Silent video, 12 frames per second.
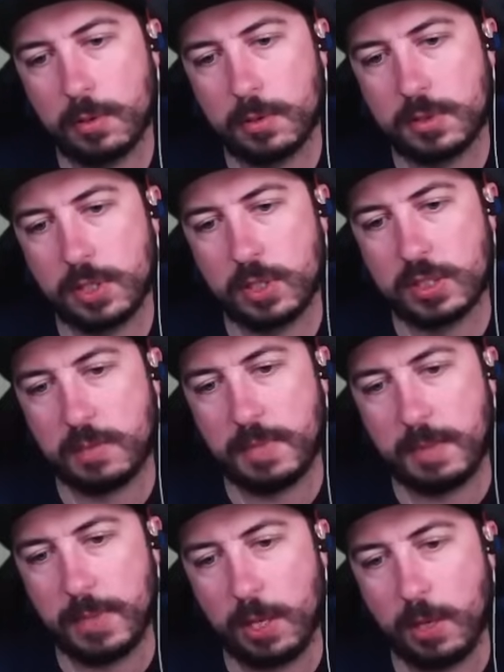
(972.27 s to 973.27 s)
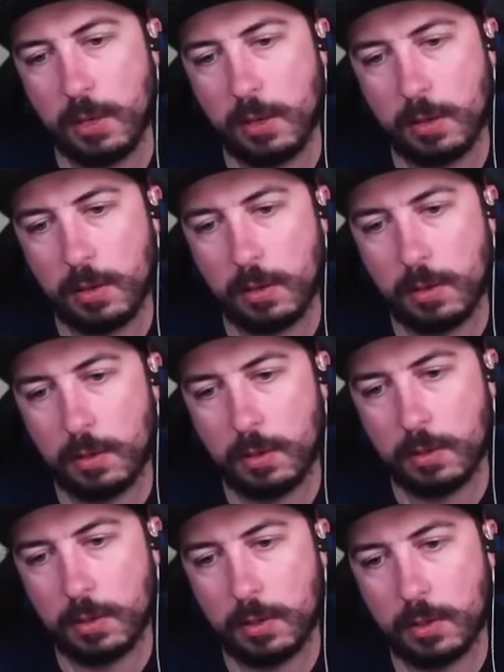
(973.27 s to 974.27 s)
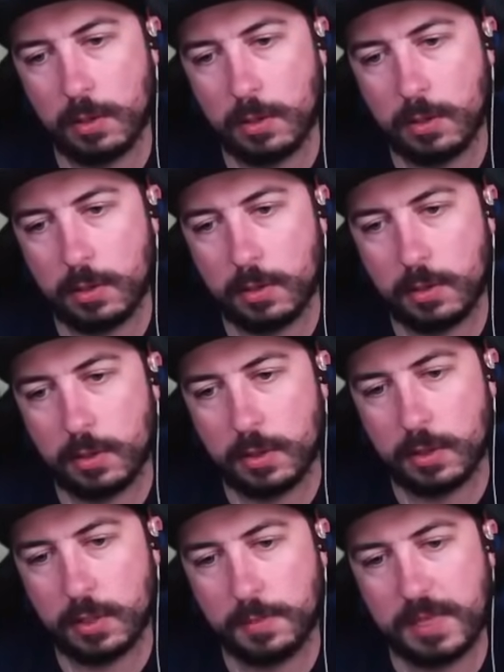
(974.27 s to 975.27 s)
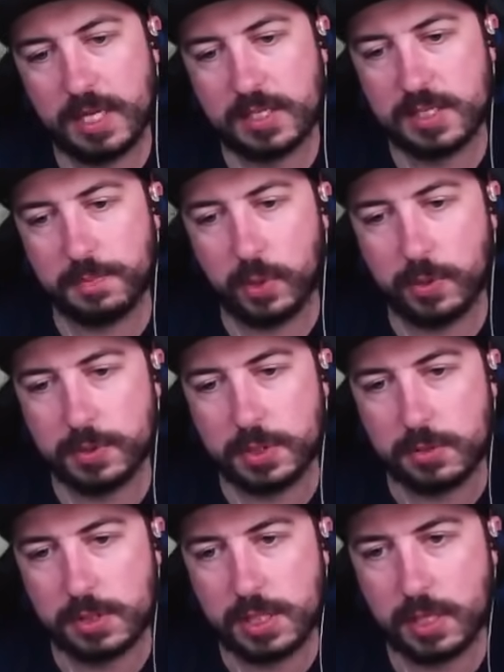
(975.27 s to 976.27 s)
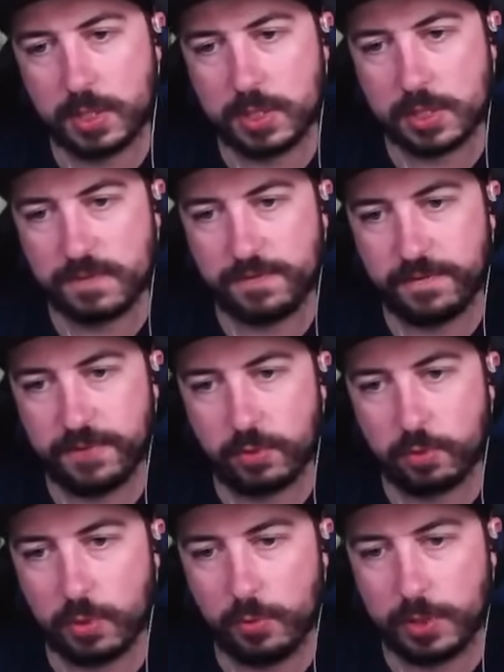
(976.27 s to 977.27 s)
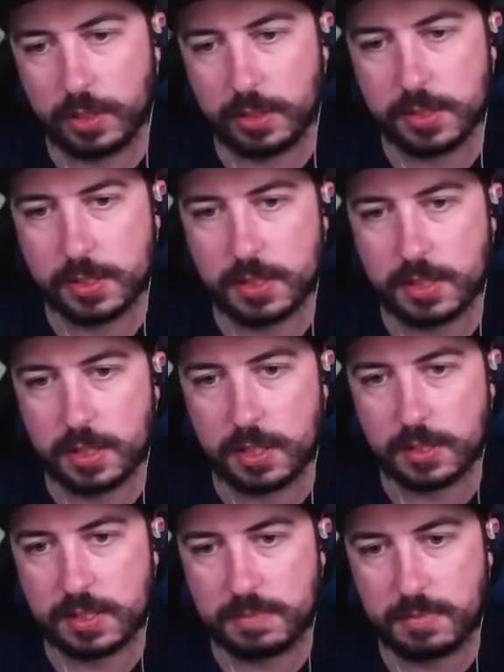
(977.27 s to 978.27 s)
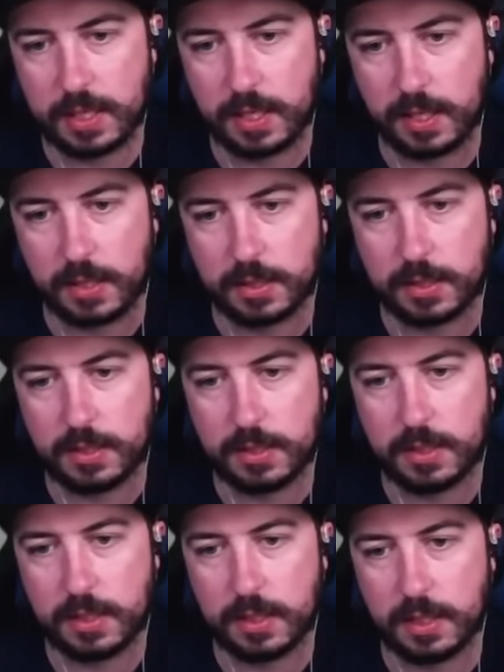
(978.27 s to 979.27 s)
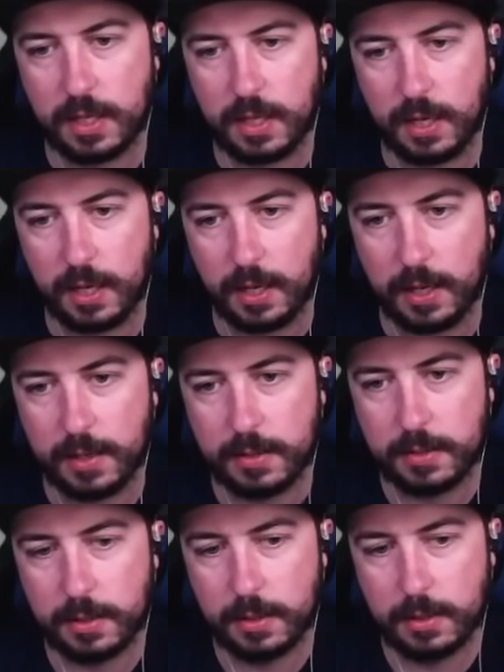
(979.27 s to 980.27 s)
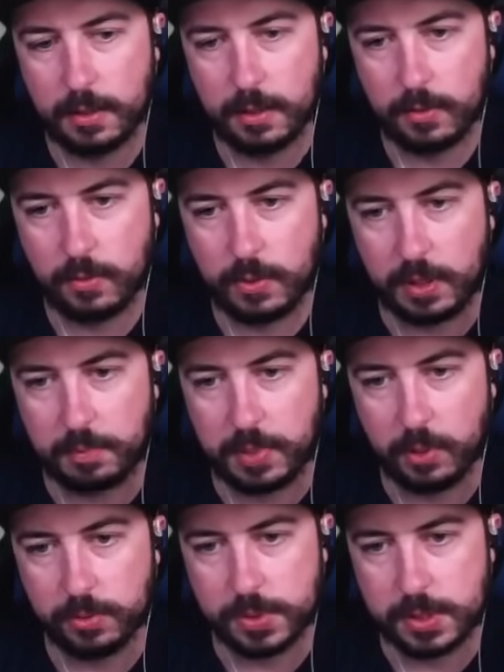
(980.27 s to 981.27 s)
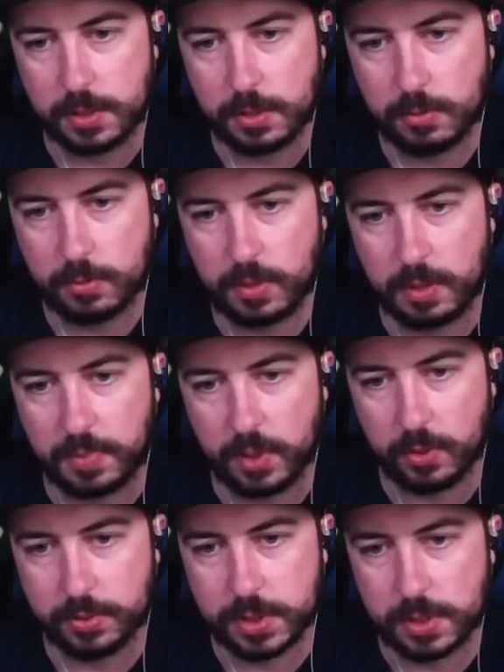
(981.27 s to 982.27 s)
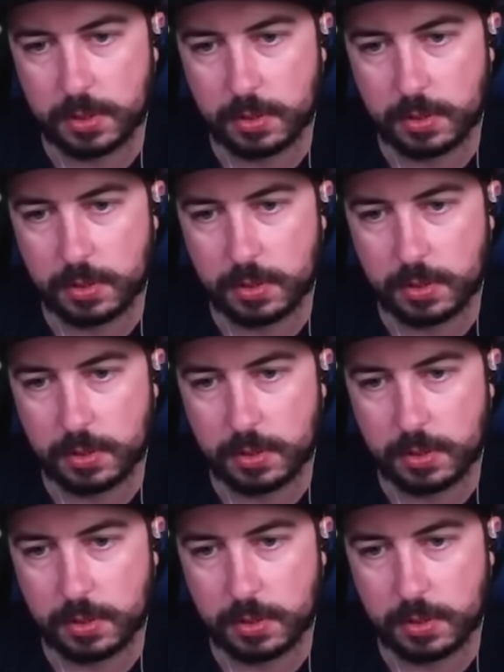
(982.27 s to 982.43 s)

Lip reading: Seriously, baby. I mean, it's a Polty. You see how much it's throwing these things? My God. What a Polty. What a Polty.